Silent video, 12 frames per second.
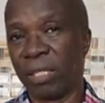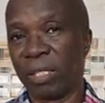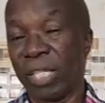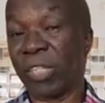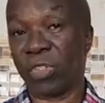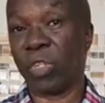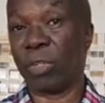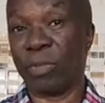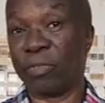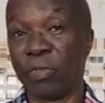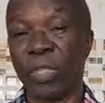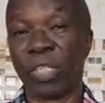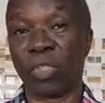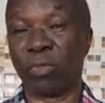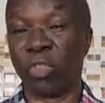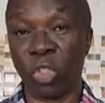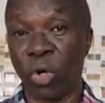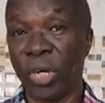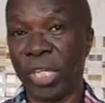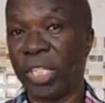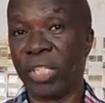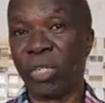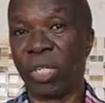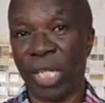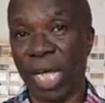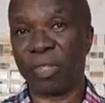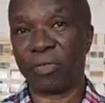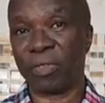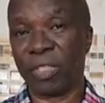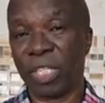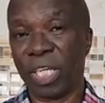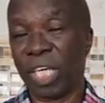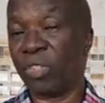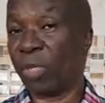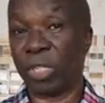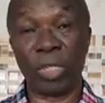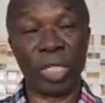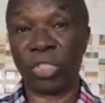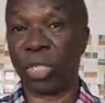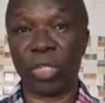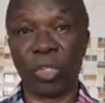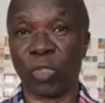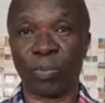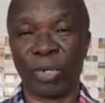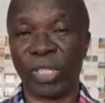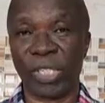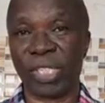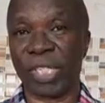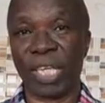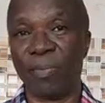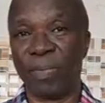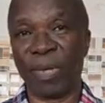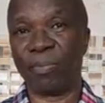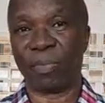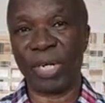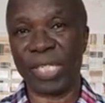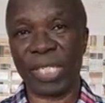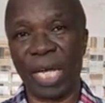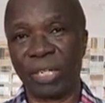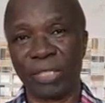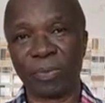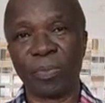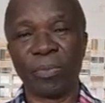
there's going to be fullness of joy in your life, and you're going to enjoy God's presence. Amen. Praise God.